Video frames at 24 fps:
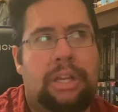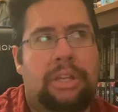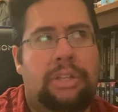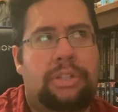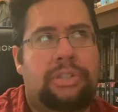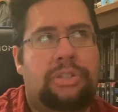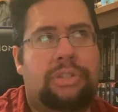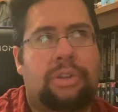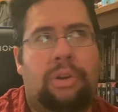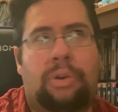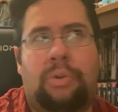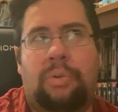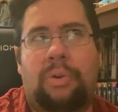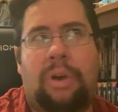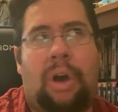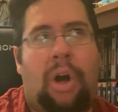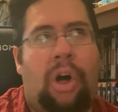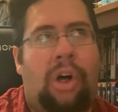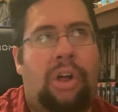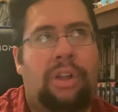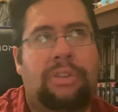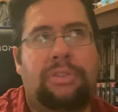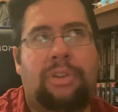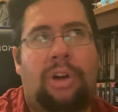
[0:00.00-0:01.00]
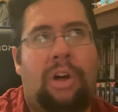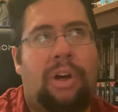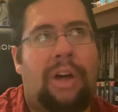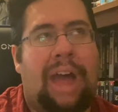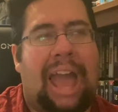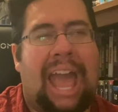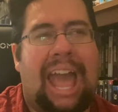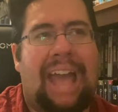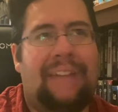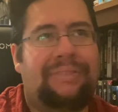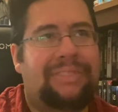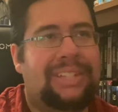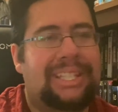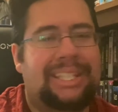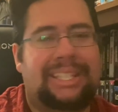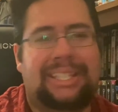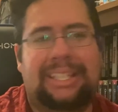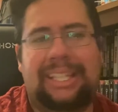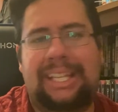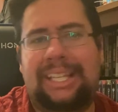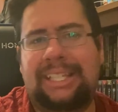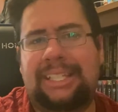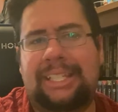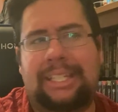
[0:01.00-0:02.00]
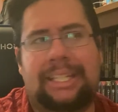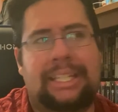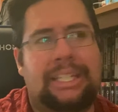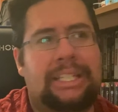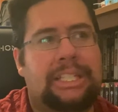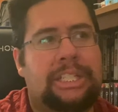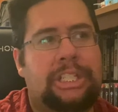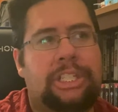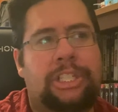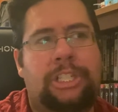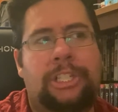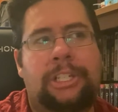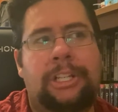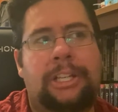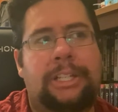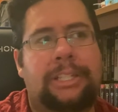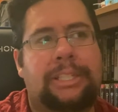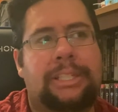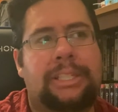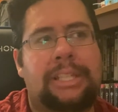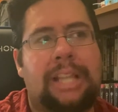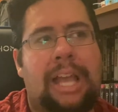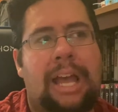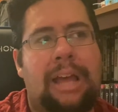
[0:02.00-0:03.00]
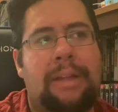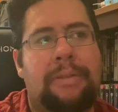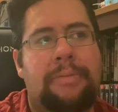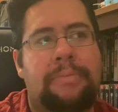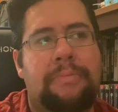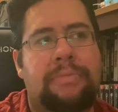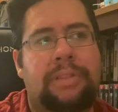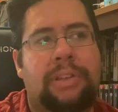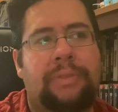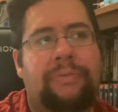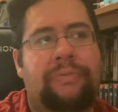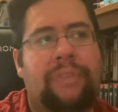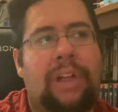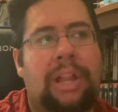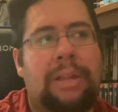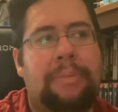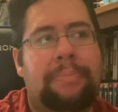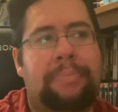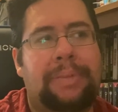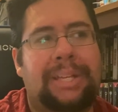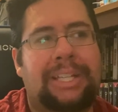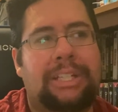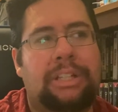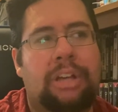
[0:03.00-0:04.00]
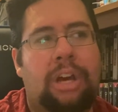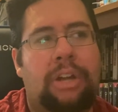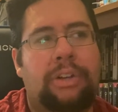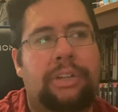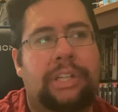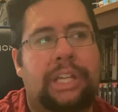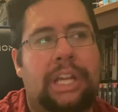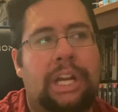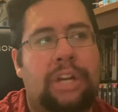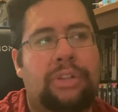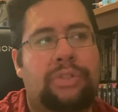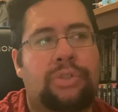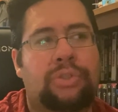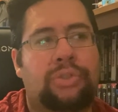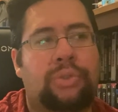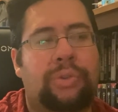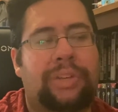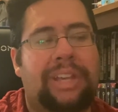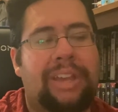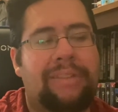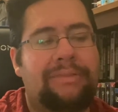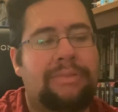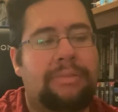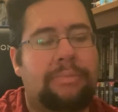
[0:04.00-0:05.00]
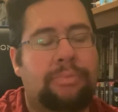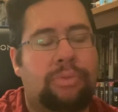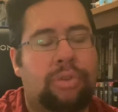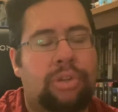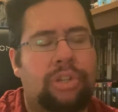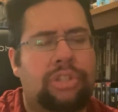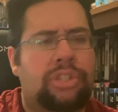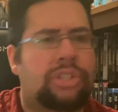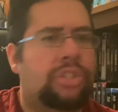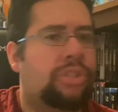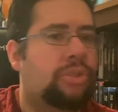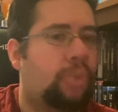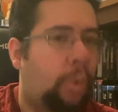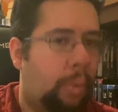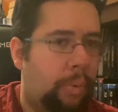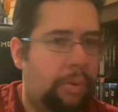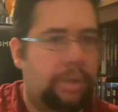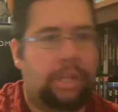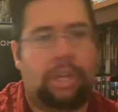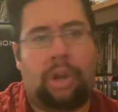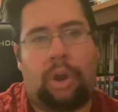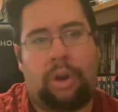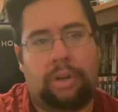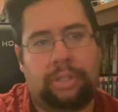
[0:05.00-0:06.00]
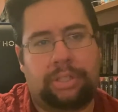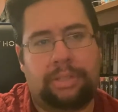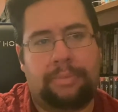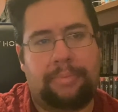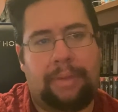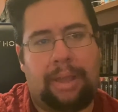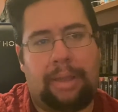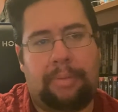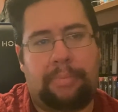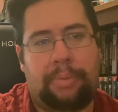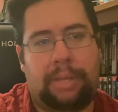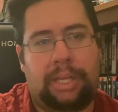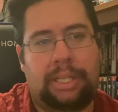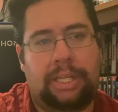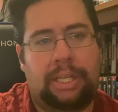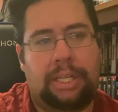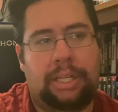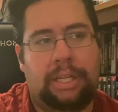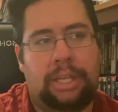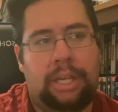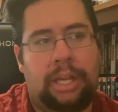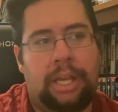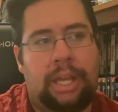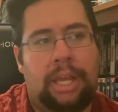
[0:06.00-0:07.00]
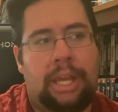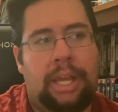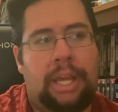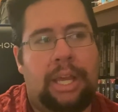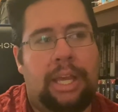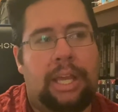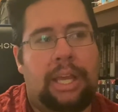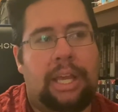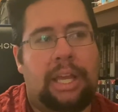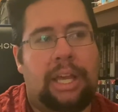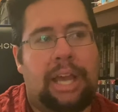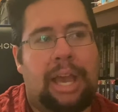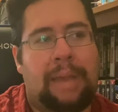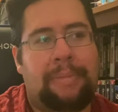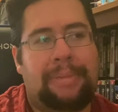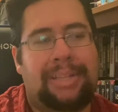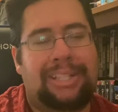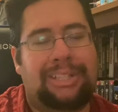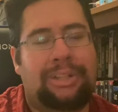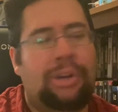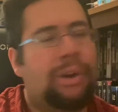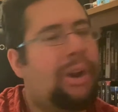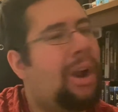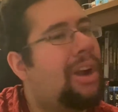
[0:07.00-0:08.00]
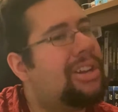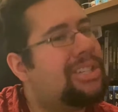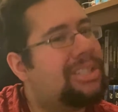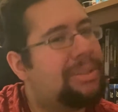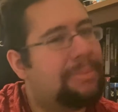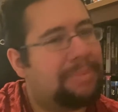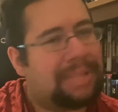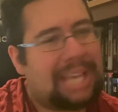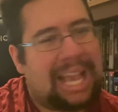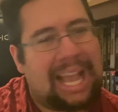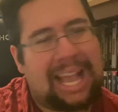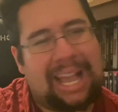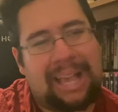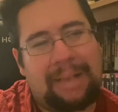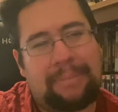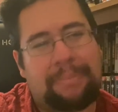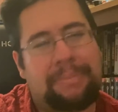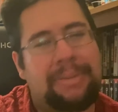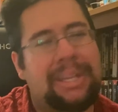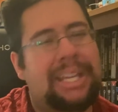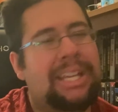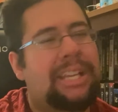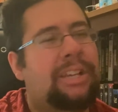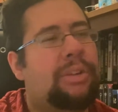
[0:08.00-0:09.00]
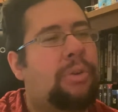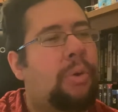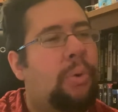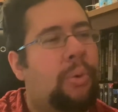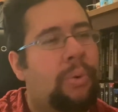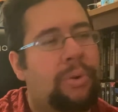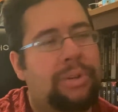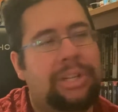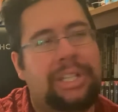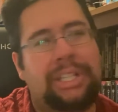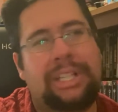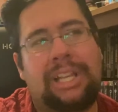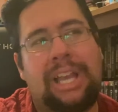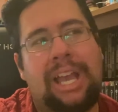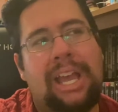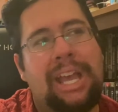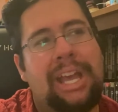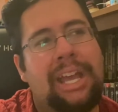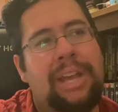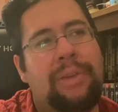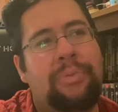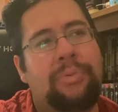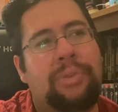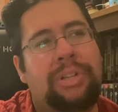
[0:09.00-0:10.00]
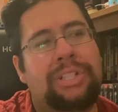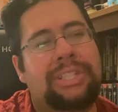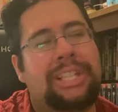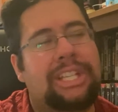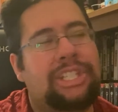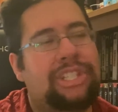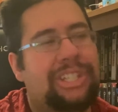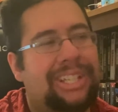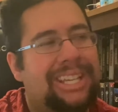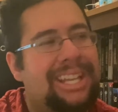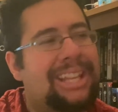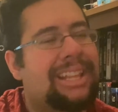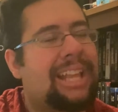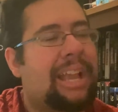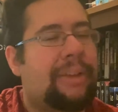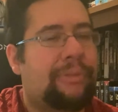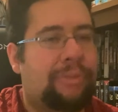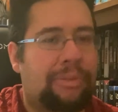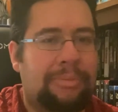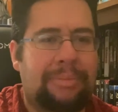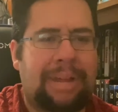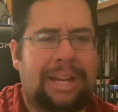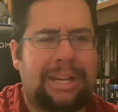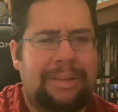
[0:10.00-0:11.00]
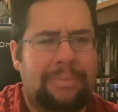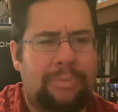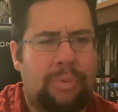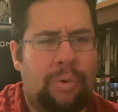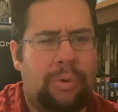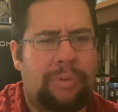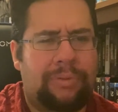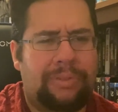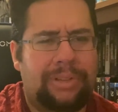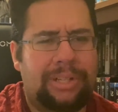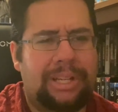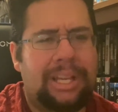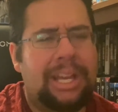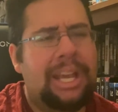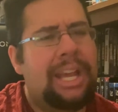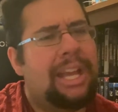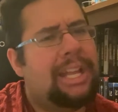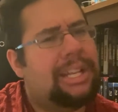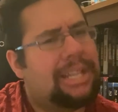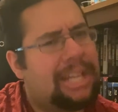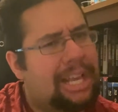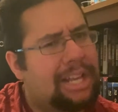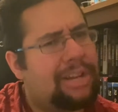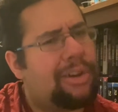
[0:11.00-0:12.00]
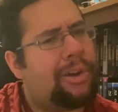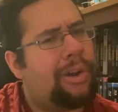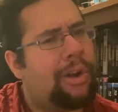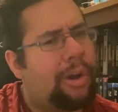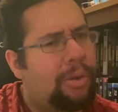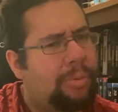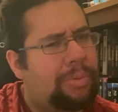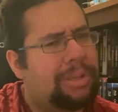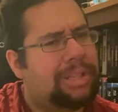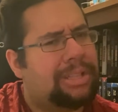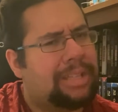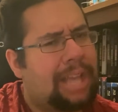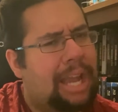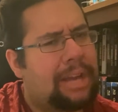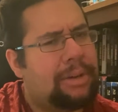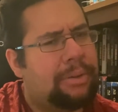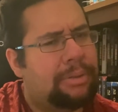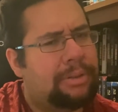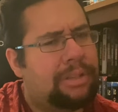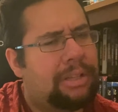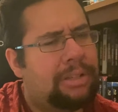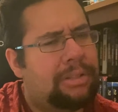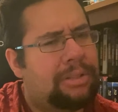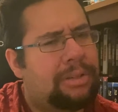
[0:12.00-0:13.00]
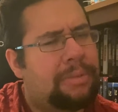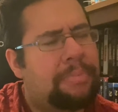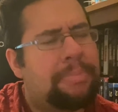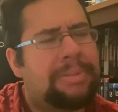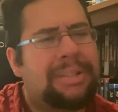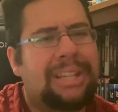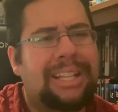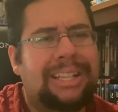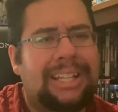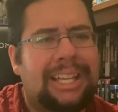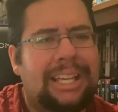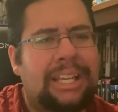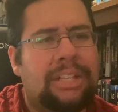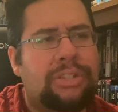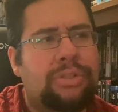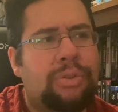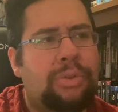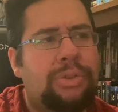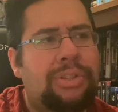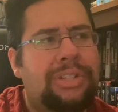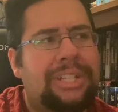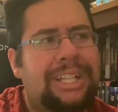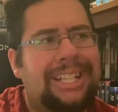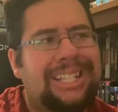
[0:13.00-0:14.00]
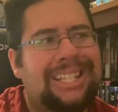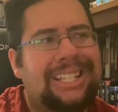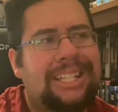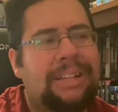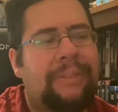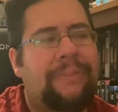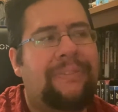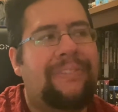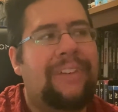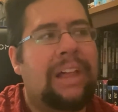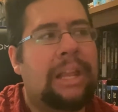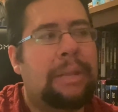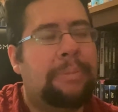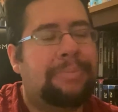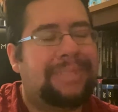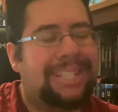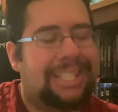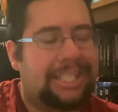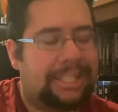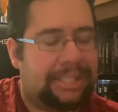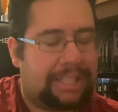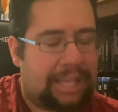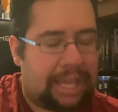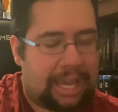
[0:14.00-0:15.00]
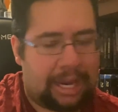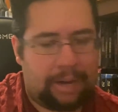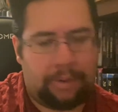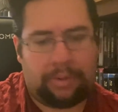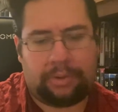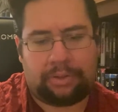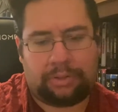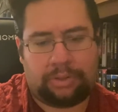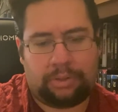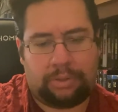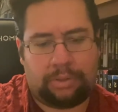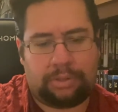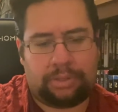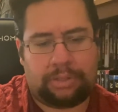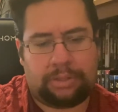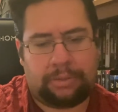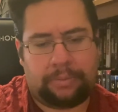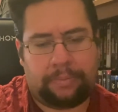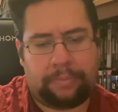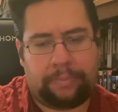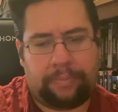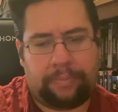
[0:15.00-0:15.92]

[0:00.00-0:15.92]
So, all in all, half the season is just not developing the other characters or giving them good story arcs, in my opinion. I mean, there are some campy, corny ones that you get like from Mighty Morphin that are with Dino Thunder. But the thing is, though, you need to develop these characters.